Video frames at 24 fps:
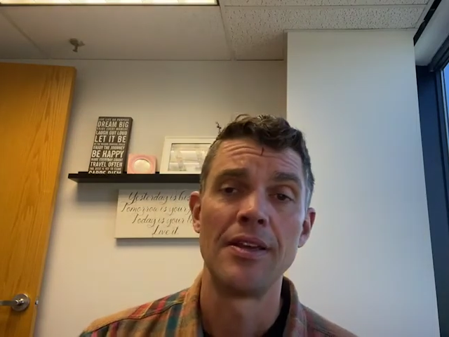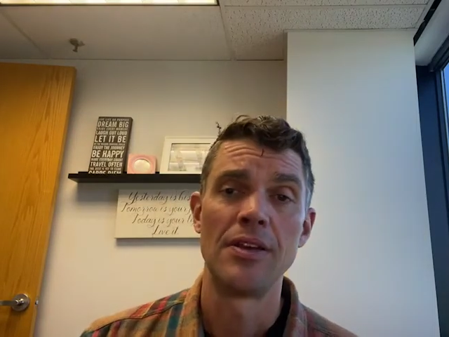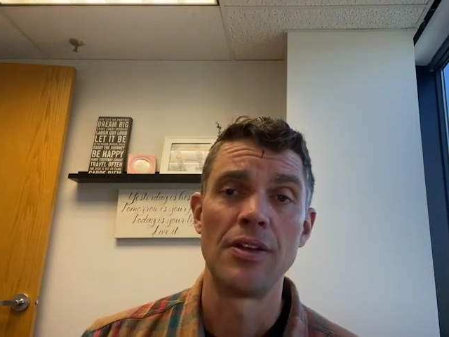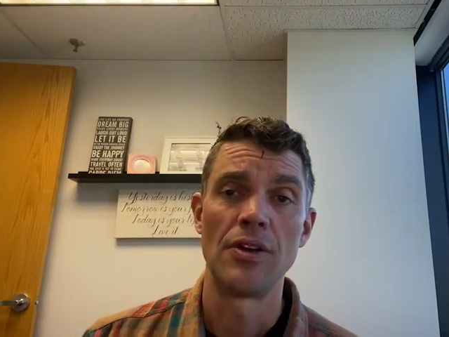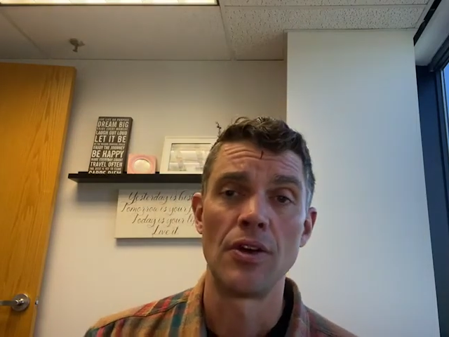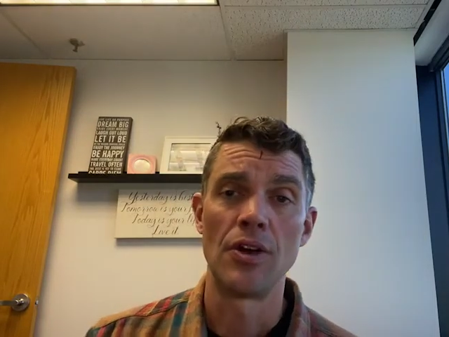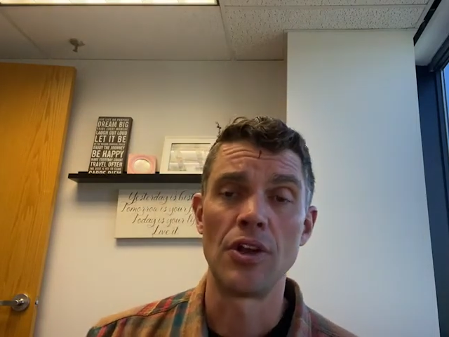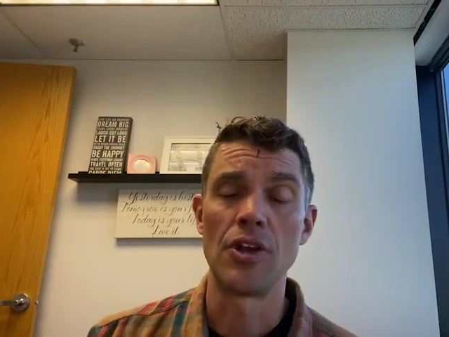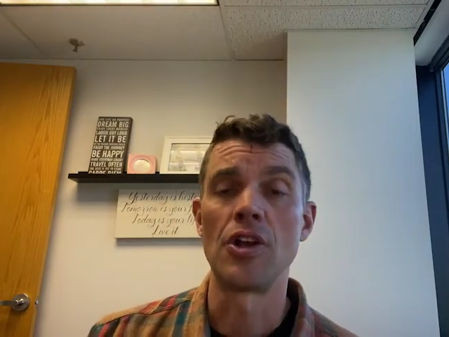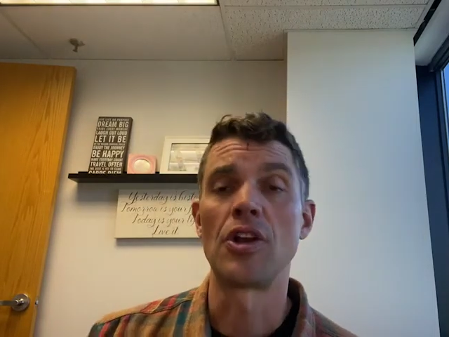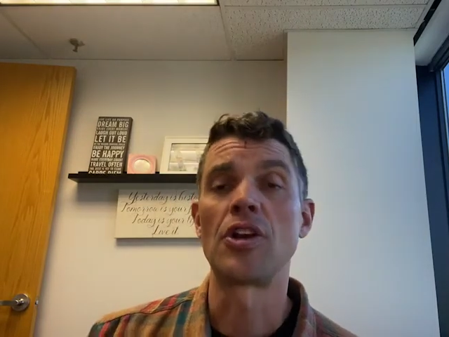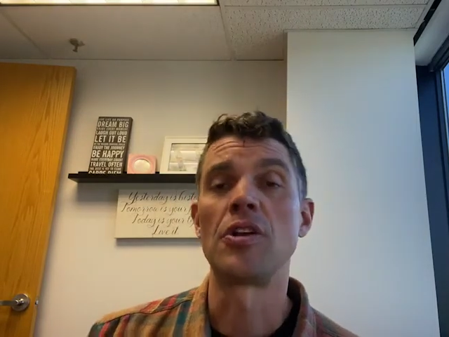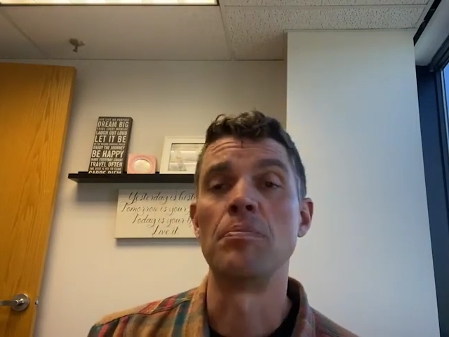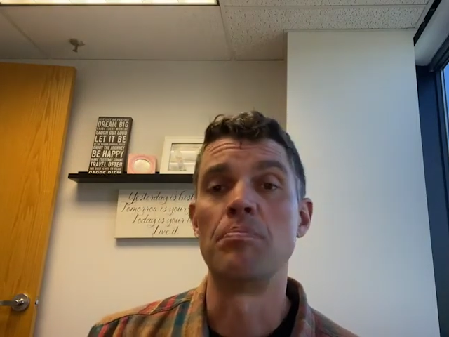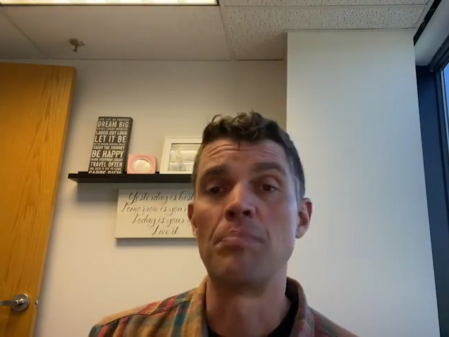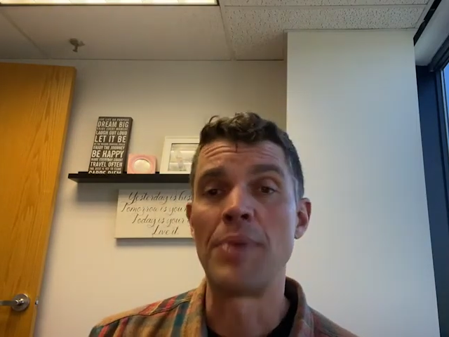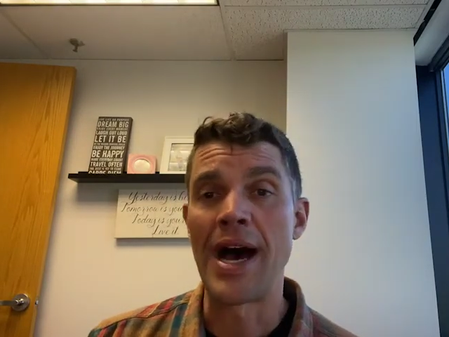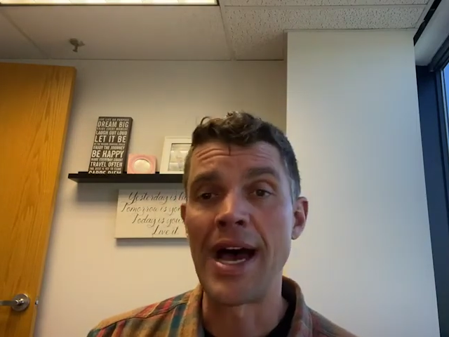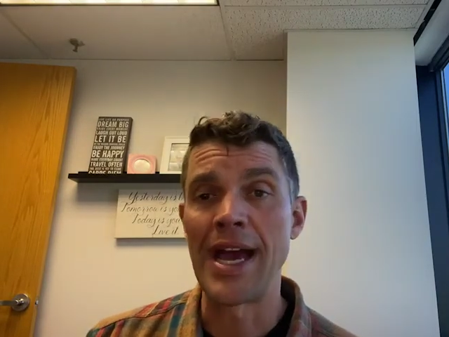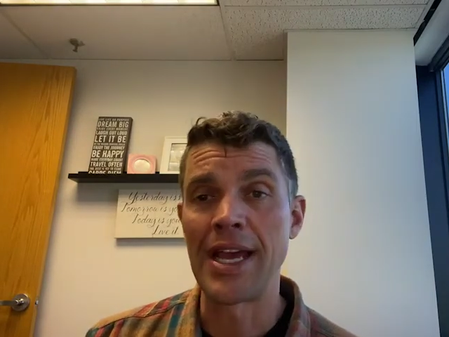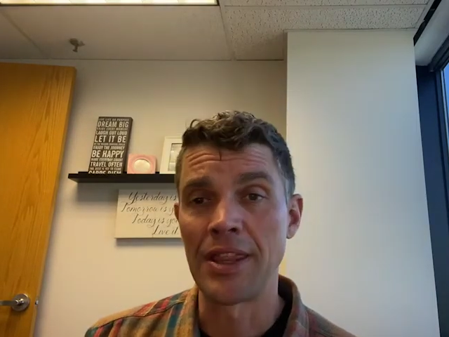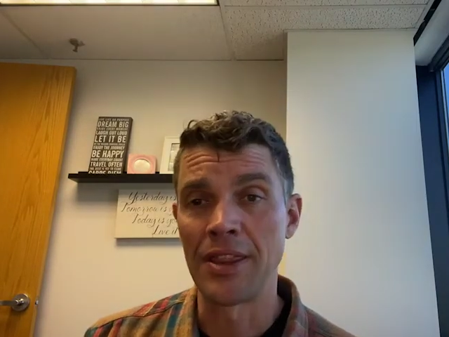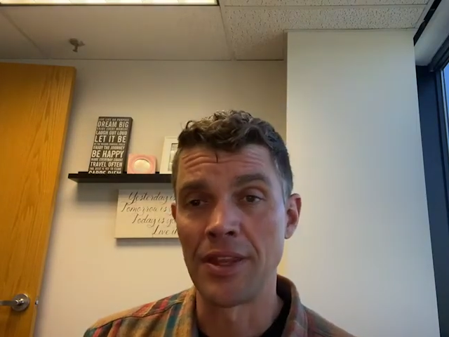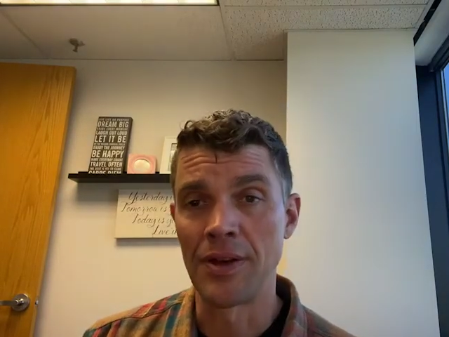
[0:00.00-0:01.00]
or your
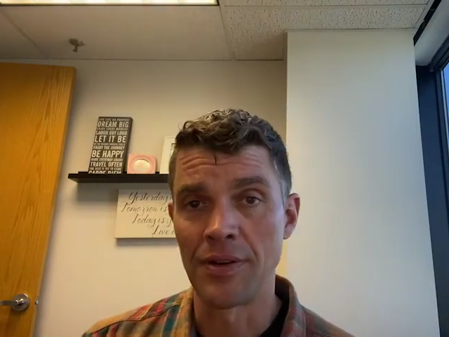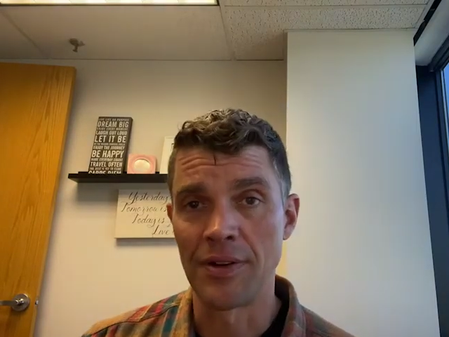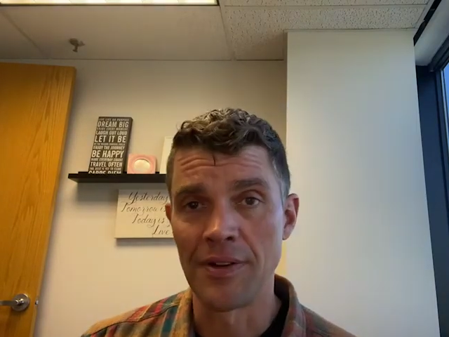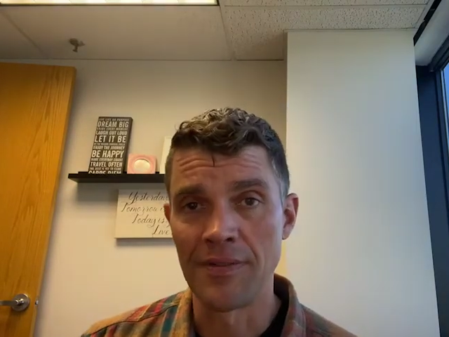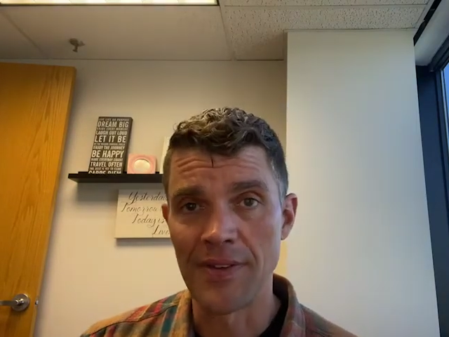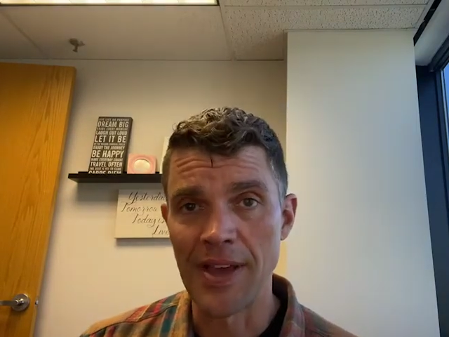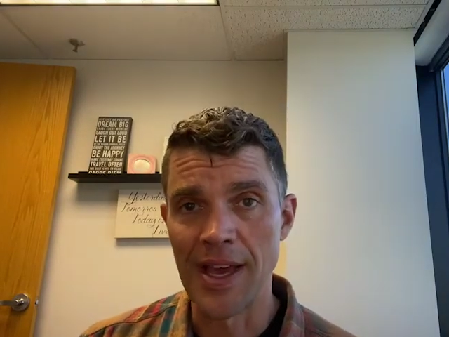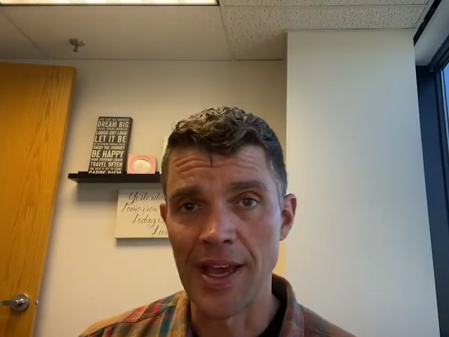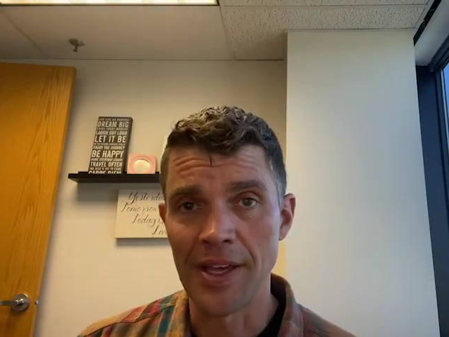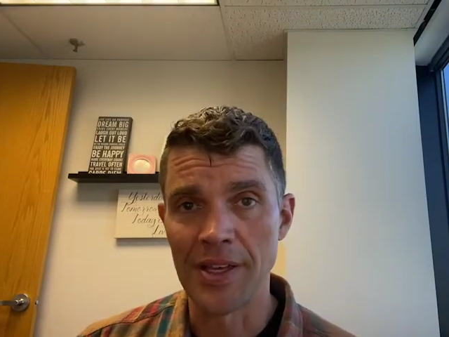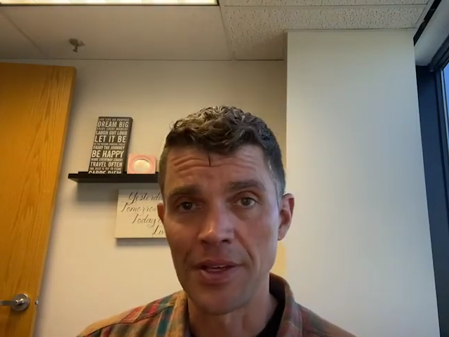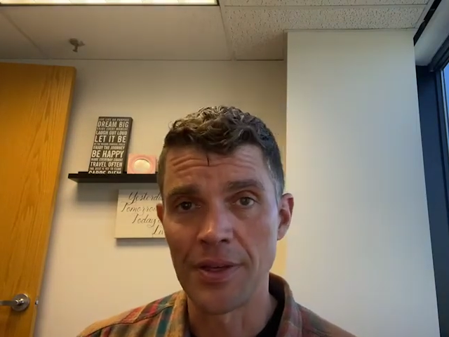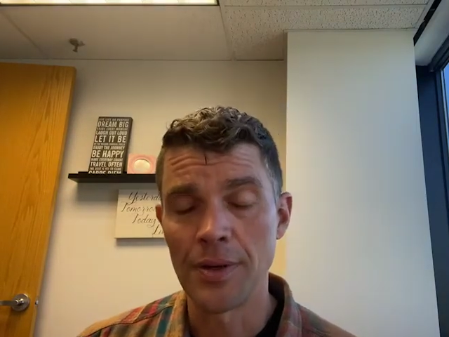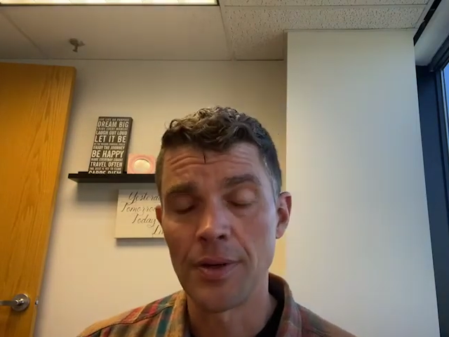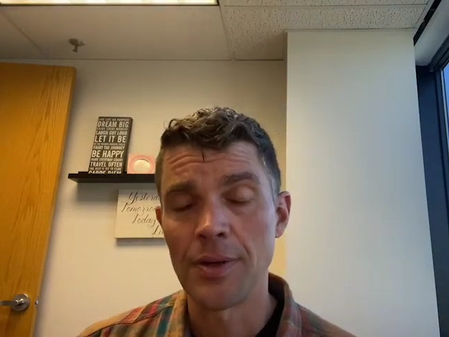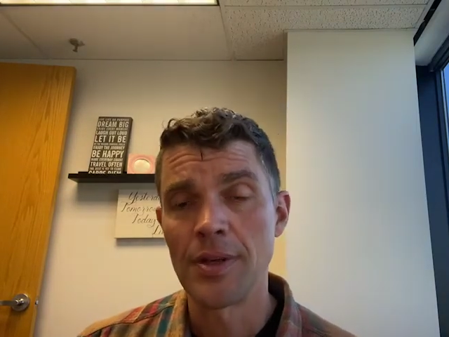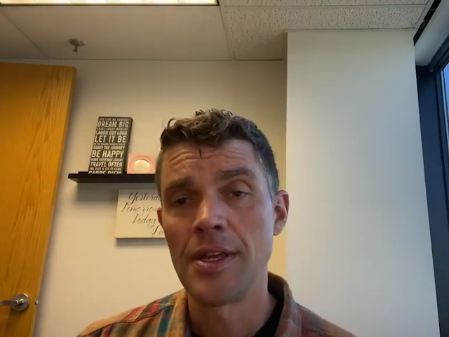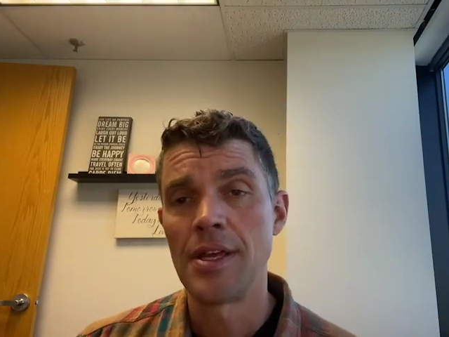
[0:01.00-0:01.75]
combined loan to value.